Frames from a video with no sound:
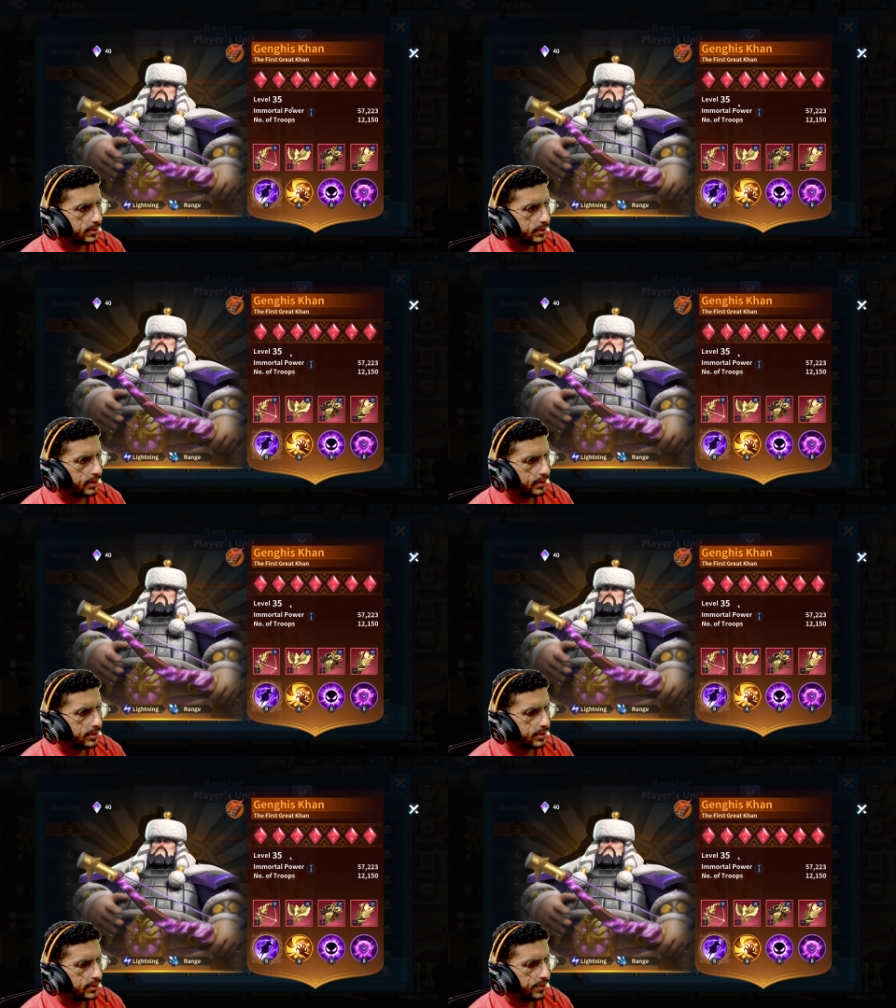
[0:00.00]
Yeah, this
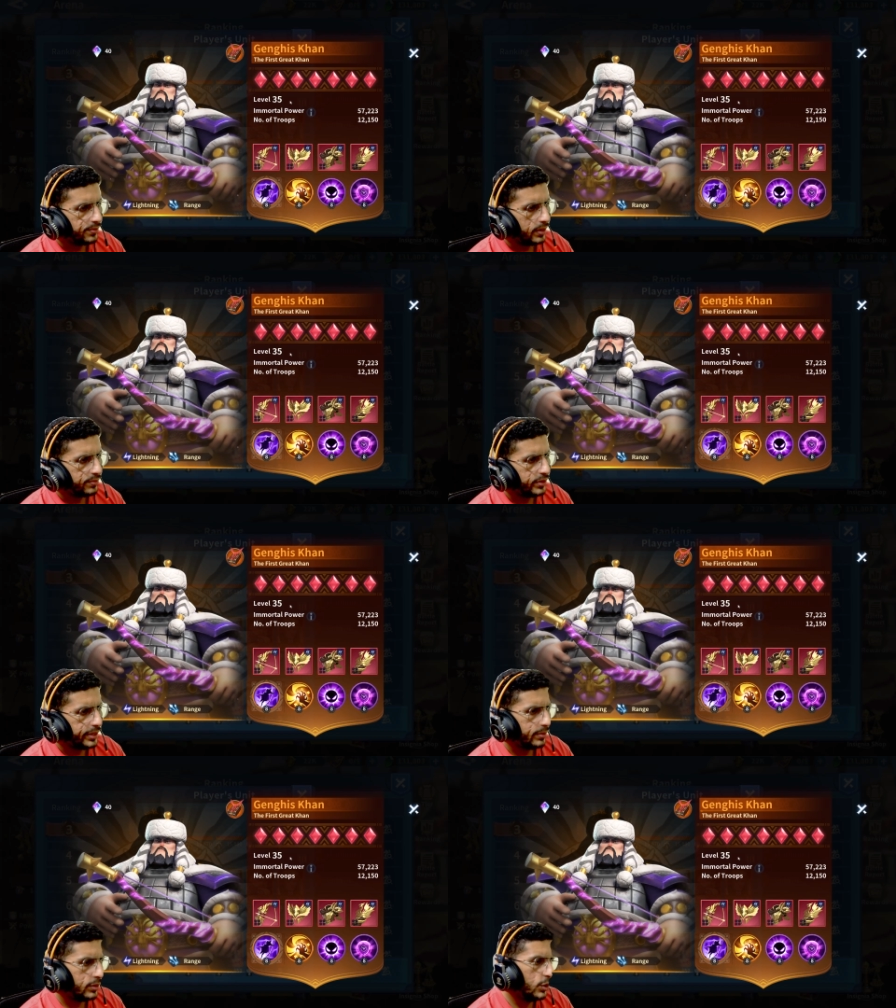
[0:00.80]
is a
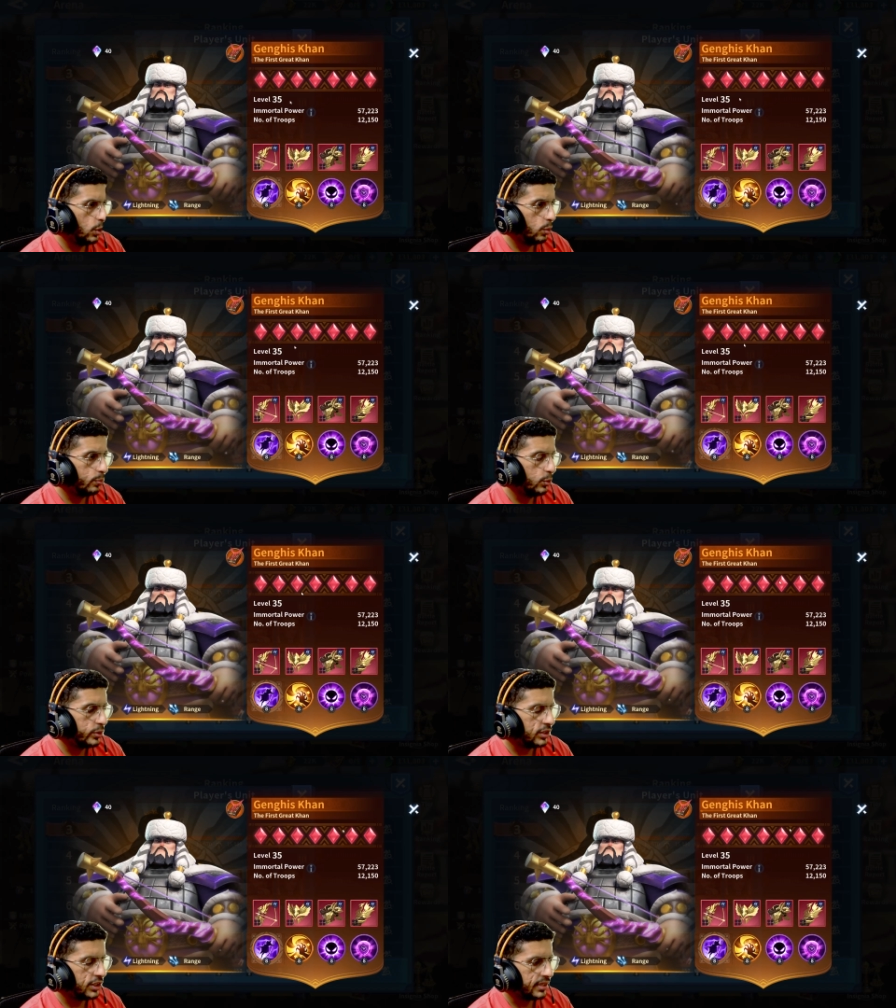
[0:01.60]
very low
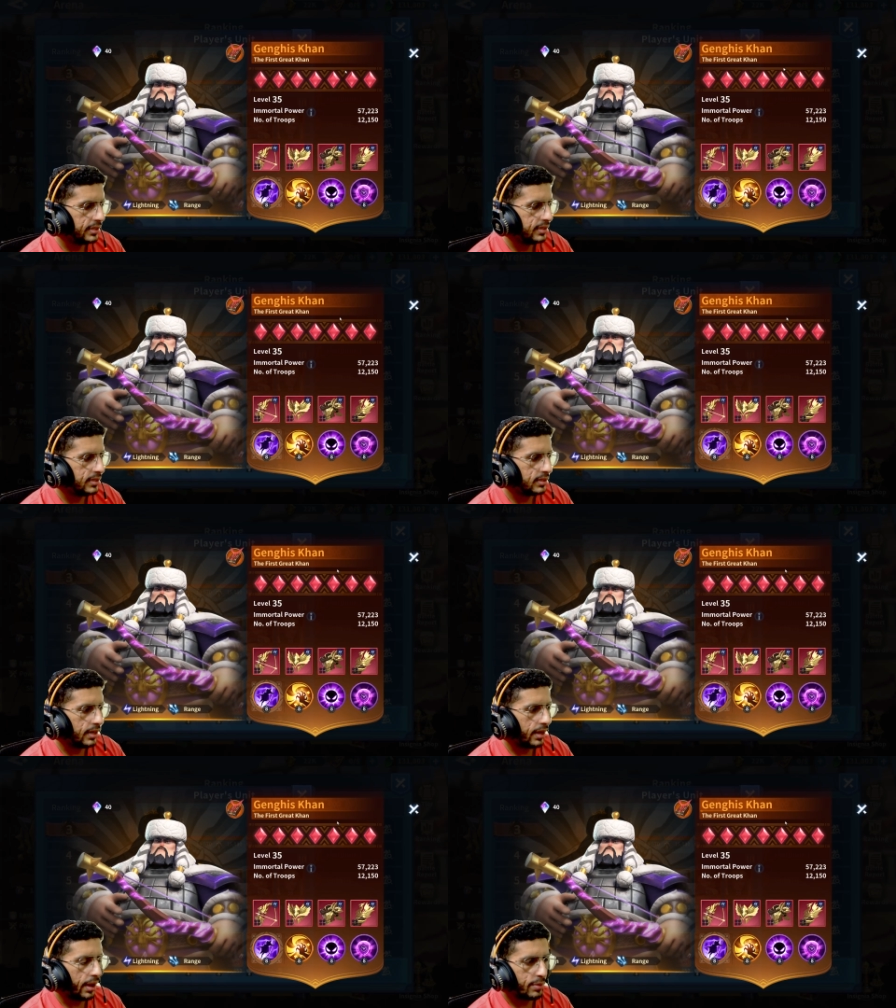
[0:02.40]
boost Genkeys. This is,
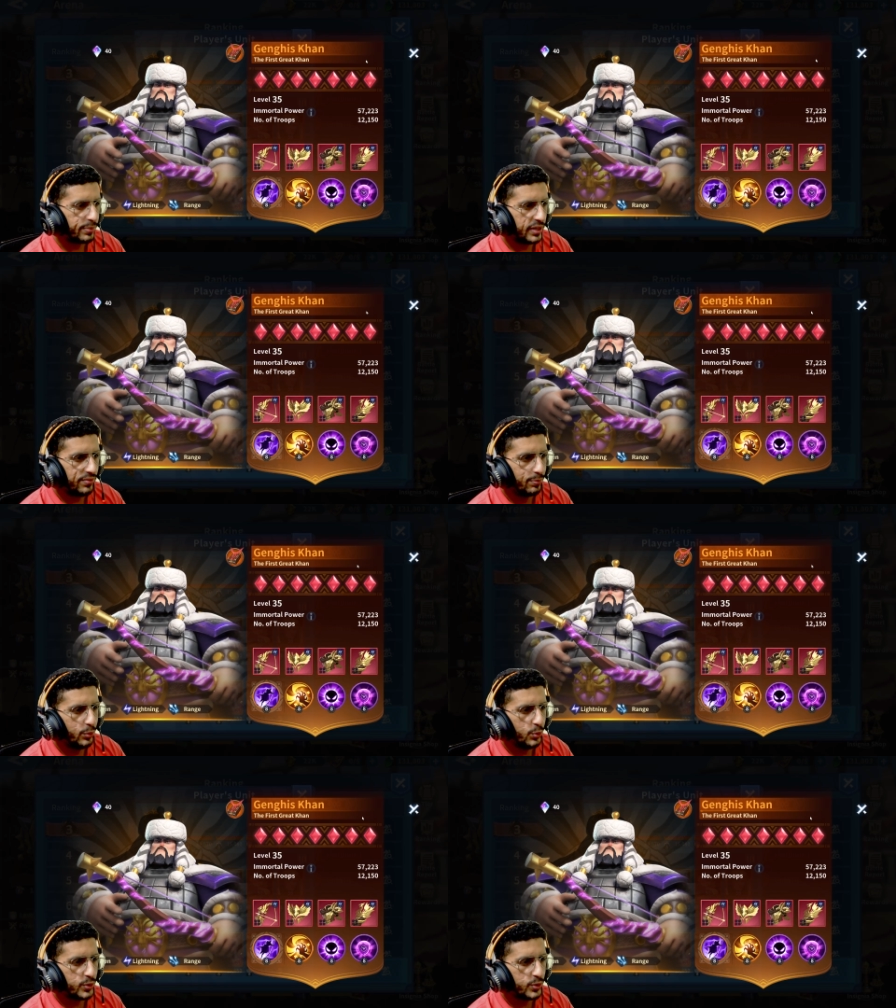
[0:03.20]
I believe, a boost